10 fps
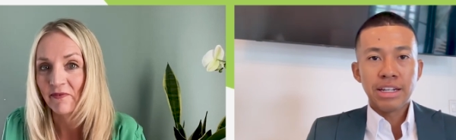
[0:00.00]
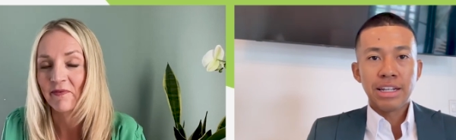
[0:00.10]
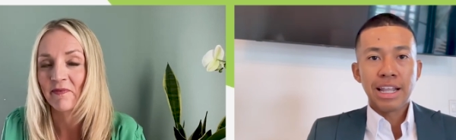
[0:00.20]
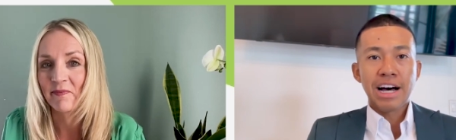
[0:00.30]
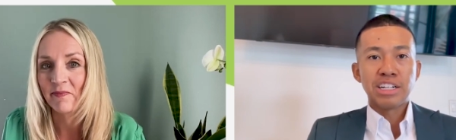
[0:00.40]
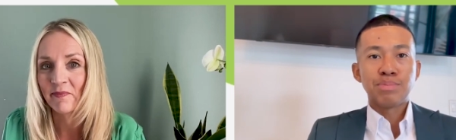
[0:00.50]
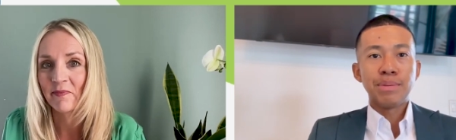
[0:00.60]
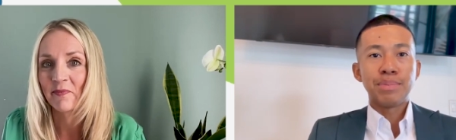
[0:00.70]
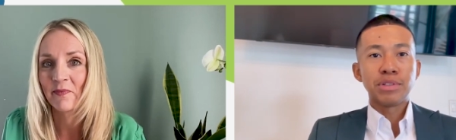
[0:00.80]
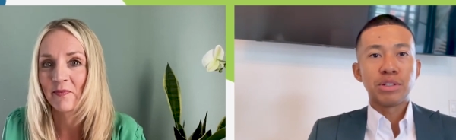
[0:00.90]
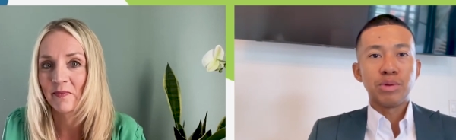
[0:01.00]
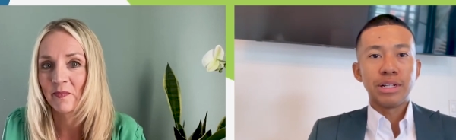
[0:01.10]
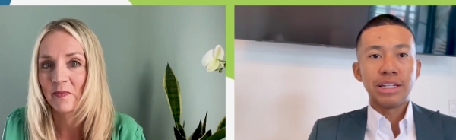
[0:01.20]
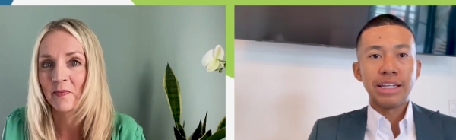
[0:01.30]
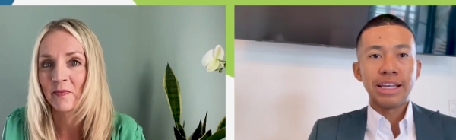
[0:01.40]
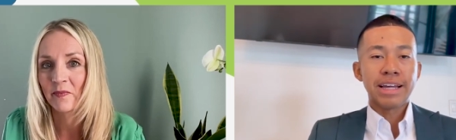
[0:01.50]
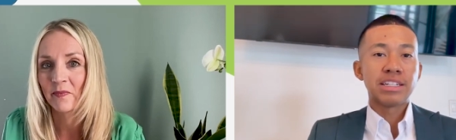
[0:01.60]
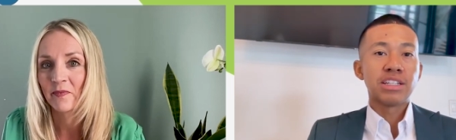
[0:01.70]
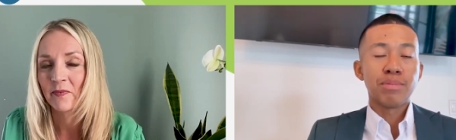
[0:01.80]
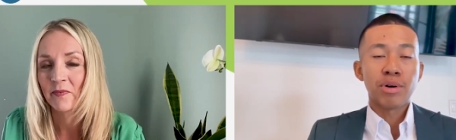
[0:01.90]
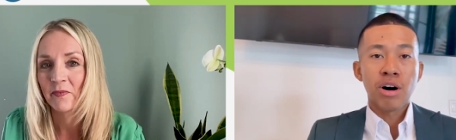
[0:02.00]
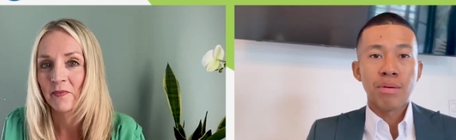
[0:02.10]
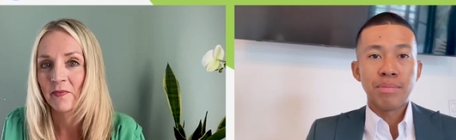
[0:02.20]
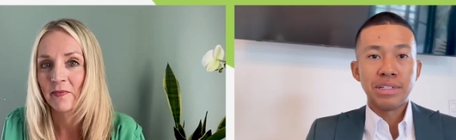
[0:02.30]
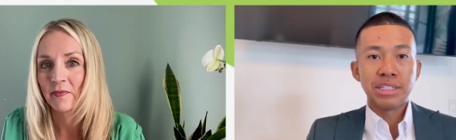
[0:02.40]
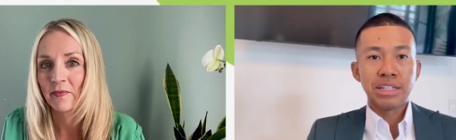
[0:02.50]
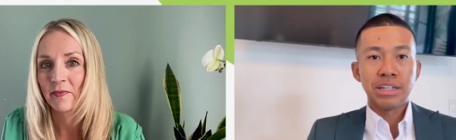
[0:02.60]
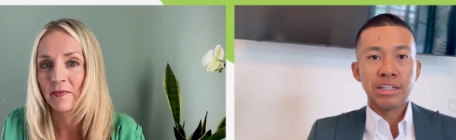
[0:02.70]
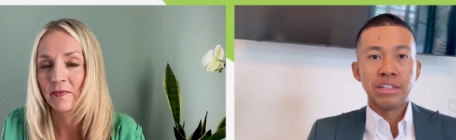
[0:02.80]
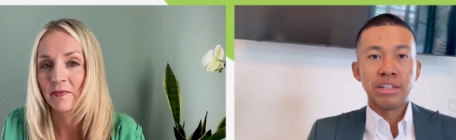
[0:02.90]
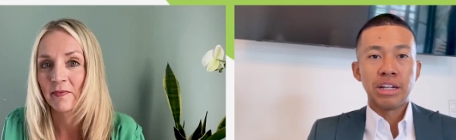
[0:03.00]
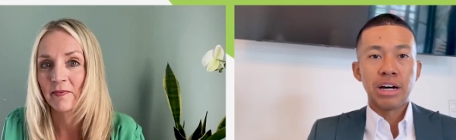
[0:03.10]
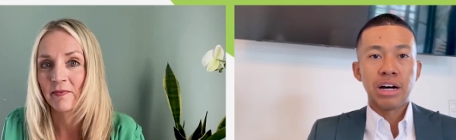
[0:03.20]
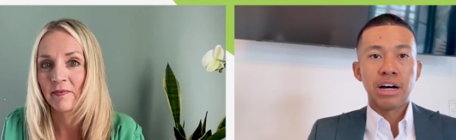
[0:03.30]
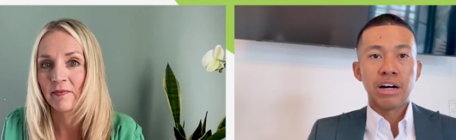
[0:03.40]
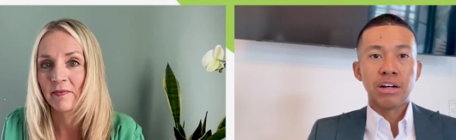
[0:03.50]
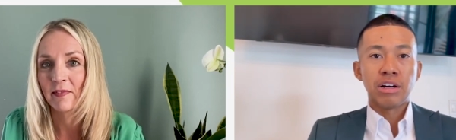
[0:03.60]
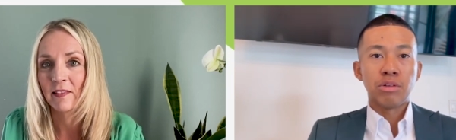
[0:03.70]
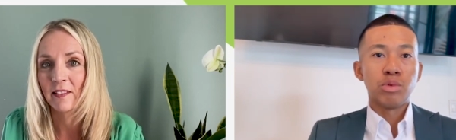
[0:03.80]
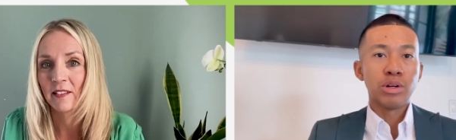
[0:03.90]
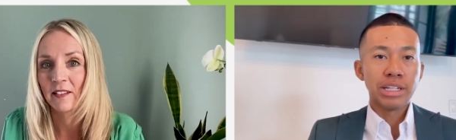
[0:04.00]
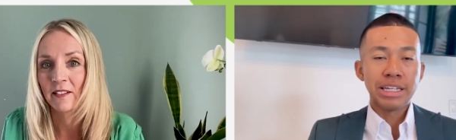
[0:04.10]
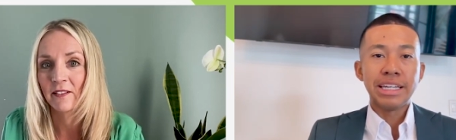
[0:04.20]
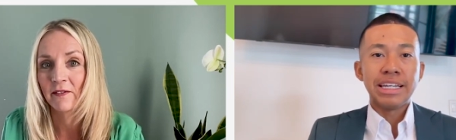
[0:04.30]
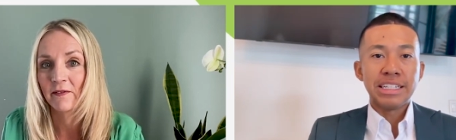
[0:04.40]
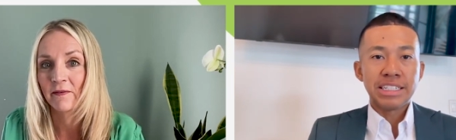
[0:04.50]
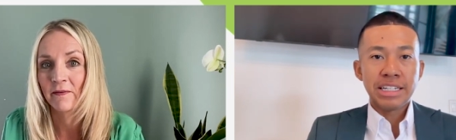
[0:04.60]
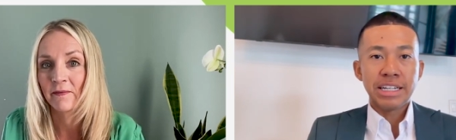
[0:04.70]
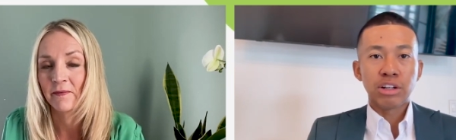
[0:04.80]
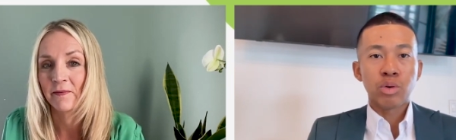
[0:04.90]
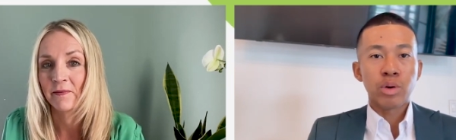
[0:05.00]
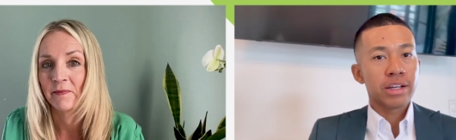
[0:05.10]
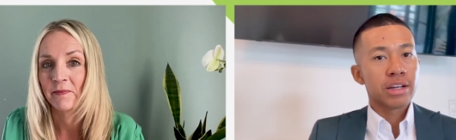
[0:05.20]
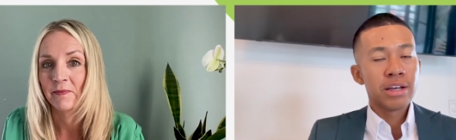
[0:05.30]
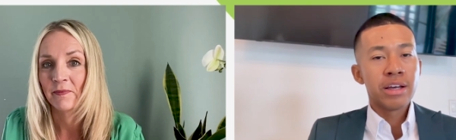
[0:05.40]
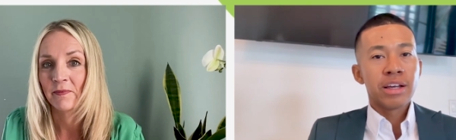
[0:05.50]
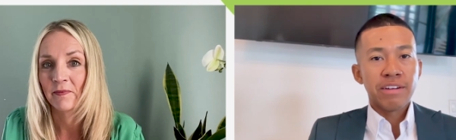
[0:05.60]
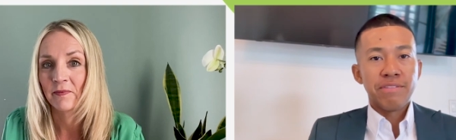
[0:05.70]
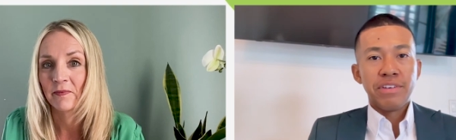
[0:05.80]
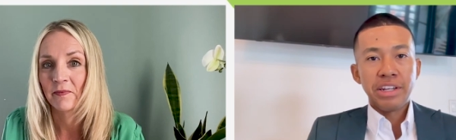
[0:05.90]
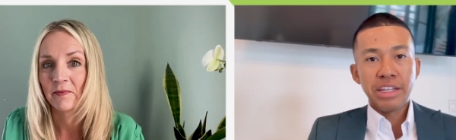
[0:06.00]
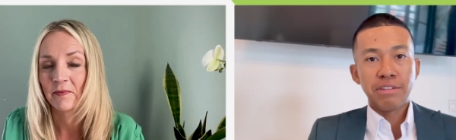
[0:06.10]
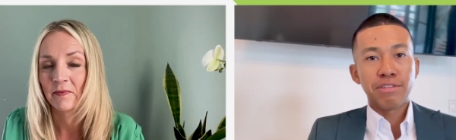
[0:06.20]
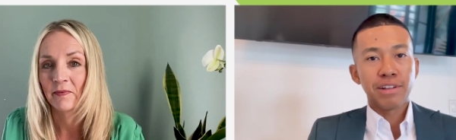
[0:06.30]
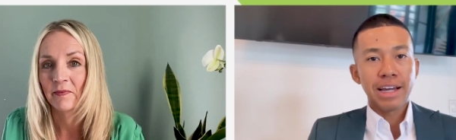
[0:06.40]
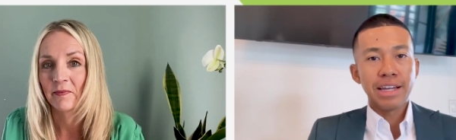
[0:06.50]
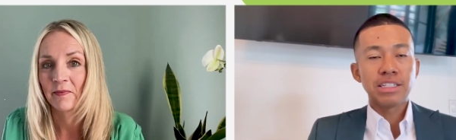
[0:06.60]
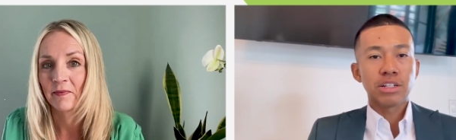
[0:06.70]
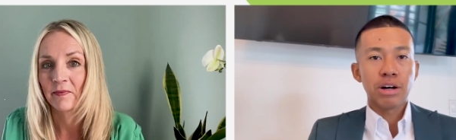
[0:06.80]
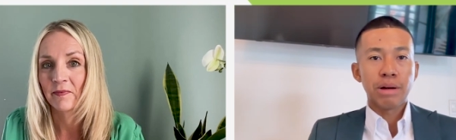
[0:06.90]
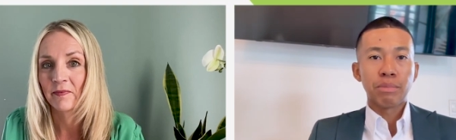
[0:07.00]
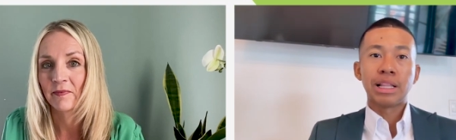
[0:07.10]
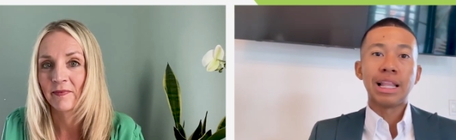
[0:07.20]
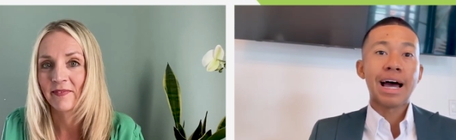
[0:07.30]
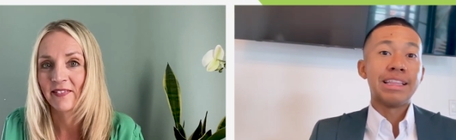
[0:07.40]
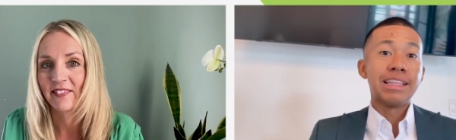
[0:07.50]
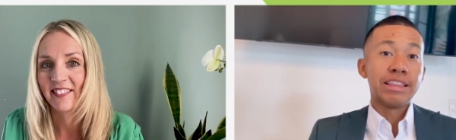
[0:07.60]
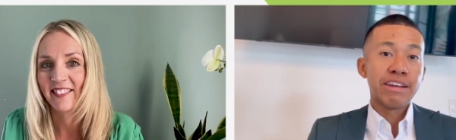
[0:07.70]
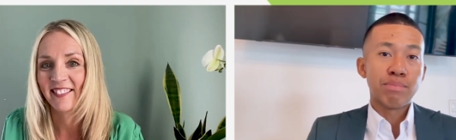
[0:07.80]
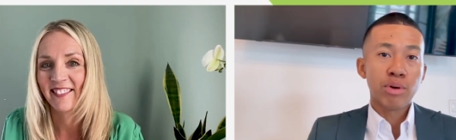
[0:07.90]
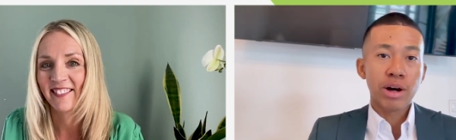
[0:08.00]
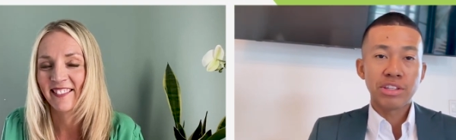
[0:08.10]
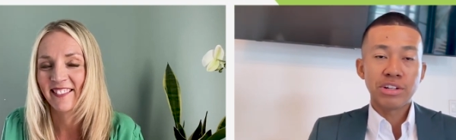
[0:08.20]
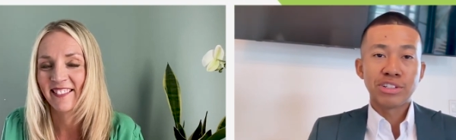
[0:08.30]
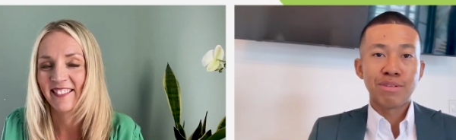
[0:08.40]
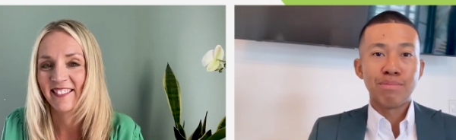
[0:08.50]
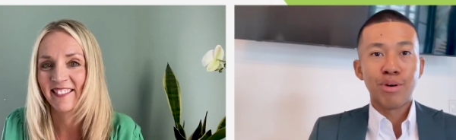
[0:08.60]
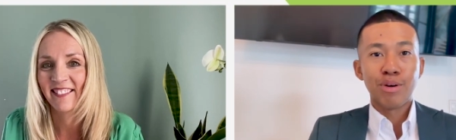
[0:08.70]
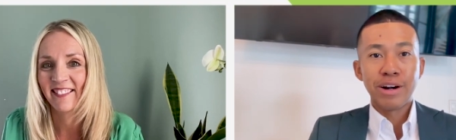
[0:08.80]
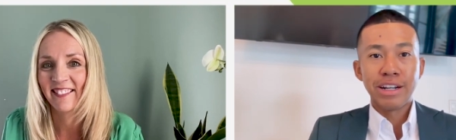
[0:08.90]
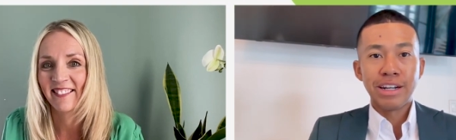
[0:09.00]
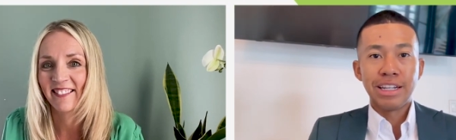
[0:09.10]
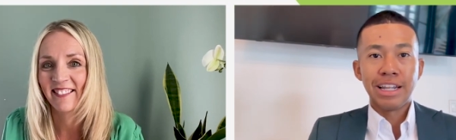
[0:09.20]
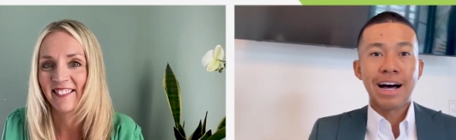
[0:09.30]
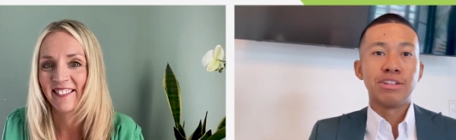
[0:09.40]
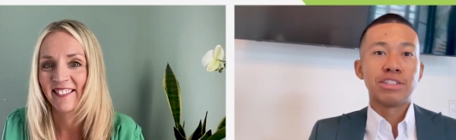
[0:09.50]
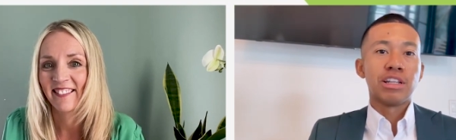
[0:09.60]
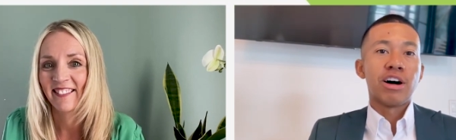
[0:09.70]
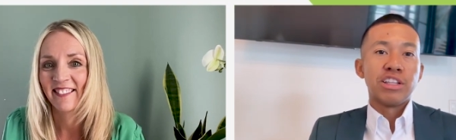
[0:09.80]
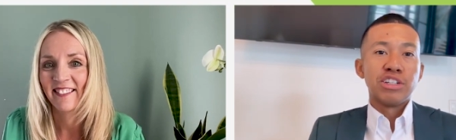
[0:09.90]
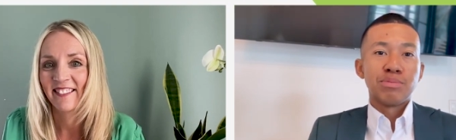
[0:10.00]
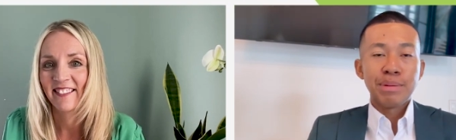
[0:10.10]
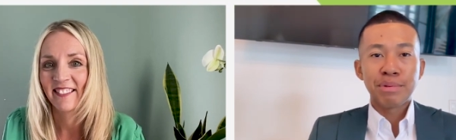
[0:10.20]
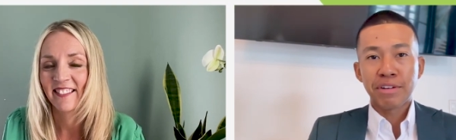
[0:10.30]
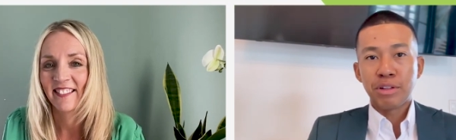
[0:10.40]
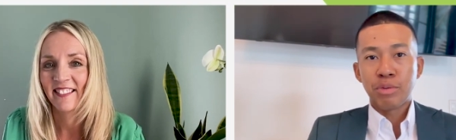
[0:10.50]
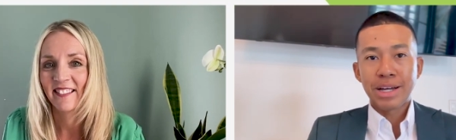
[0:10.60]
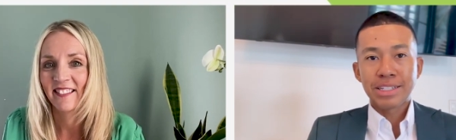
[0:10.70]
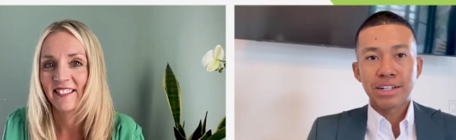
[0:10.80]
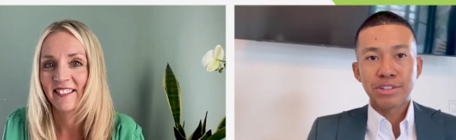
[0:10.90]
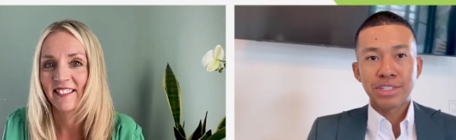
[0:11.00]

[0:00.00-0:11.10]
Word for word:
Speaker 1: allows people to really get to the Bahamas in uh, a really easy and quick, convenient flight. So I'm glad that they brought those on board and it allows a lot of those people from the West Coast